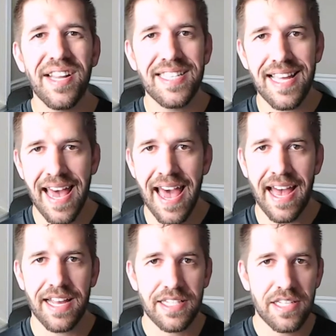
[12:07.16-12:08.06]
is the
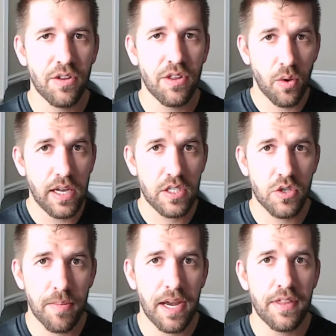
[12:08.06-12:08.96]
hack? So the quick
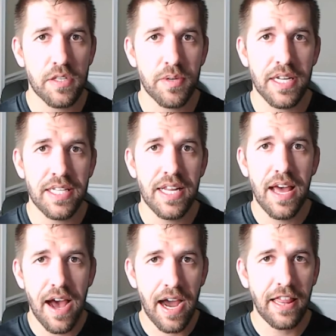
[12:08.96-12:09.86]
story behind this one is
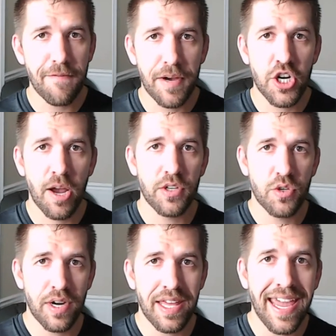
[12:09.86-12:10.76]
I left my job in
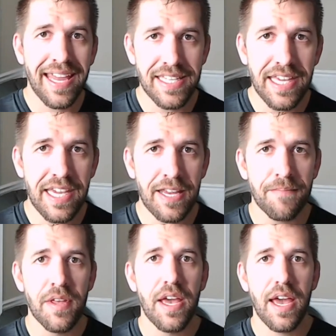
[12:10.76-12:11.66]
twenty
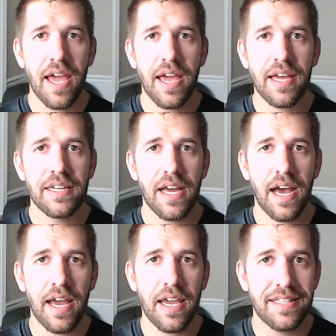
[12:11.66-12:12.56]
eighteen and
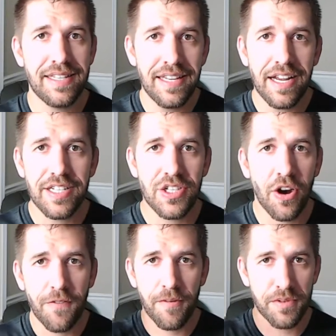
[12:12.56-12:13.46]
I did not
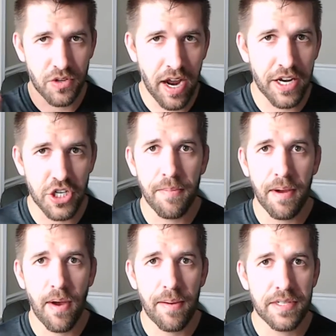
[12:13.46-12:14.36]
start from scratch on
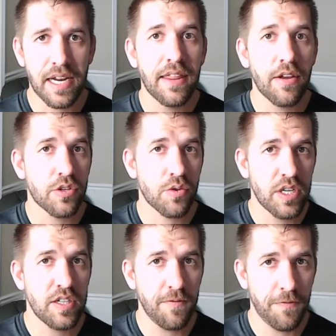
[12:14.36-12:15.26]
my website. And there was a
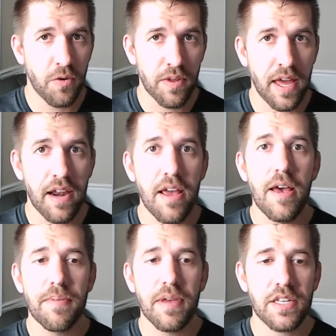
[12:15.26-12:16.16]
reason for that
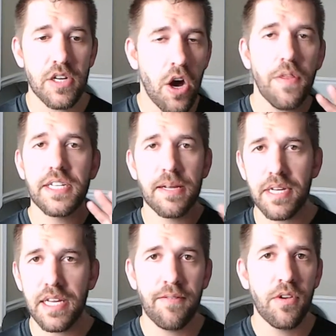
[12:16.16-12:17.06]
because all the tips
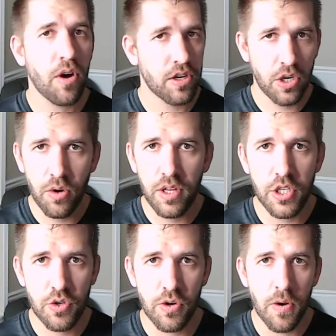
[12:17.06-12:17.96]
I give you are totally
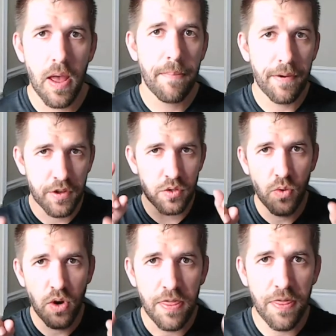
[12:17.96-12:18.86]
true, but there's
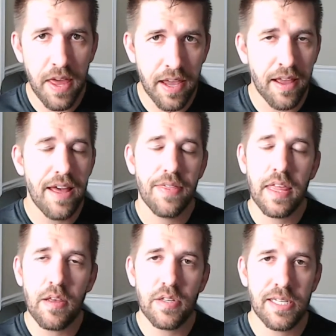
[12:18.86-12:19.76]
one thing that
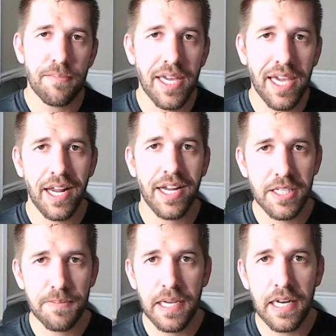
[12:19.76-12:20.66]
you simply cannot
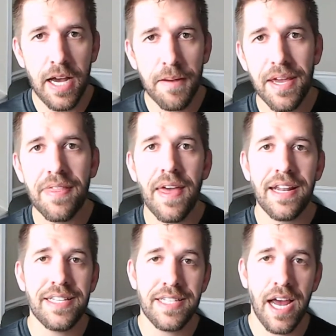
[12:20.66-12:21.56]
speed up, and
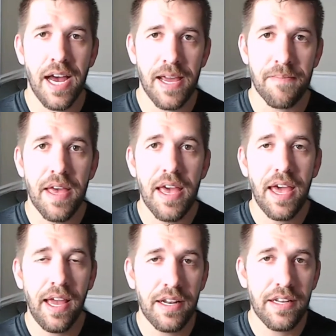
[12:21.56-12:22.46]
that is time.
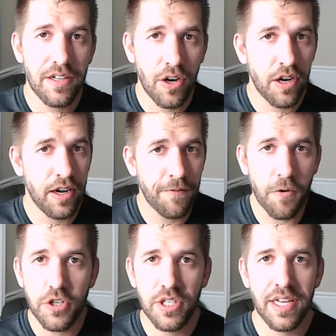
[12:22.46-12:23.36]
And
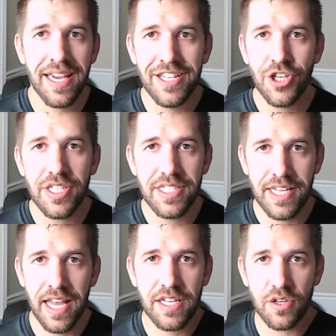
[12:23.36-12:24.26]
unfortunately, it just
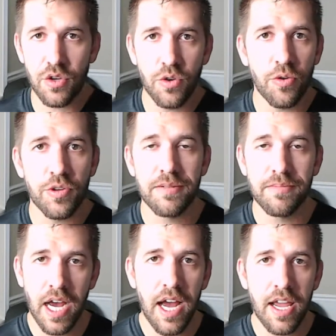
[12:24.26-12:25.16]
takes Google
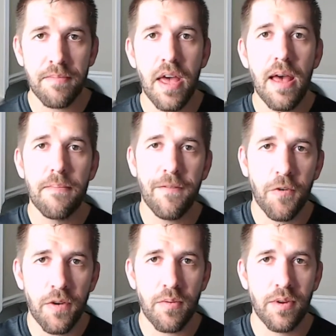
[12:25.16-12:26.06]
some time
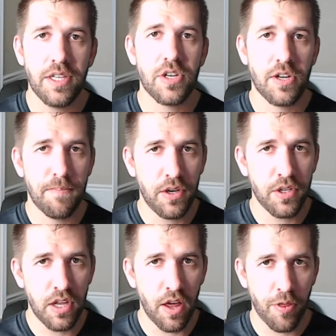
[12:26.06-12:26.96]
before they really start to
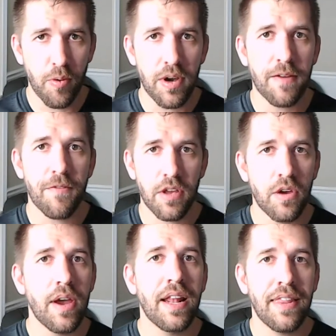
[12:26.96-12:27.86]
build authority for
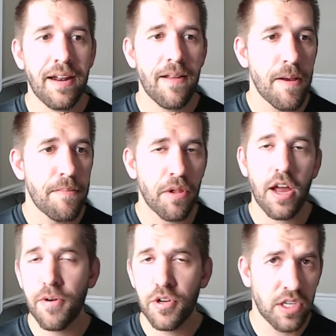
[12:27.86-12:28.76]
you and let
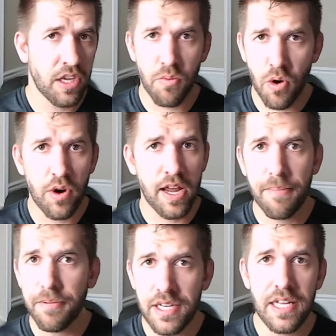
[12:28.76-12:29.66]
blog posts that you wrote a
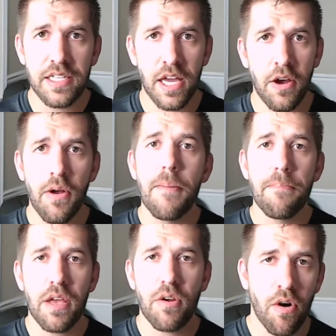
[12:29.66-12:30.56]
couple of days ago
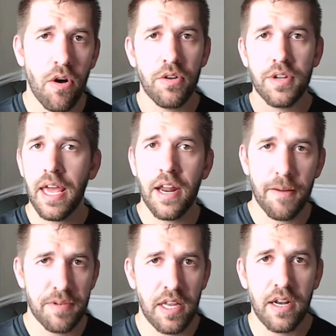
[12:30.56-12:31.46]
be crawled and
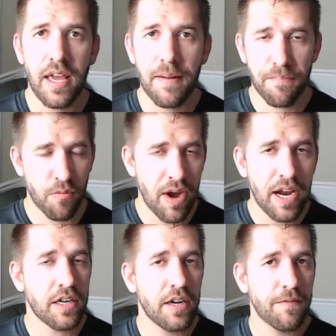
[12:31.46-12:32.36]
updated and
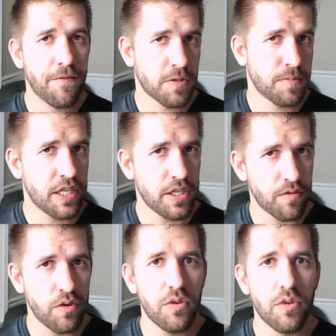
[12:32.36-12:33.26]
ranked on first page
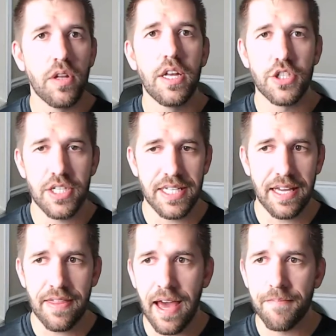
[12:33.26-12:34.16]
of Google just
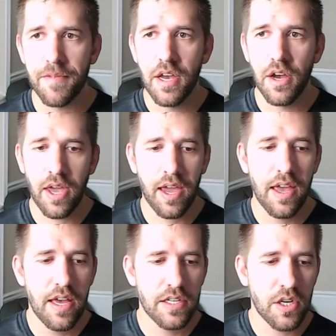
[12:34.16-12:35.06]
like that. Okay,
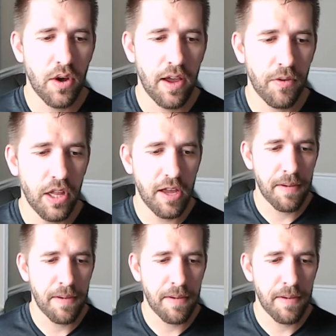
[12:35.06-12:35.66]
so if you look at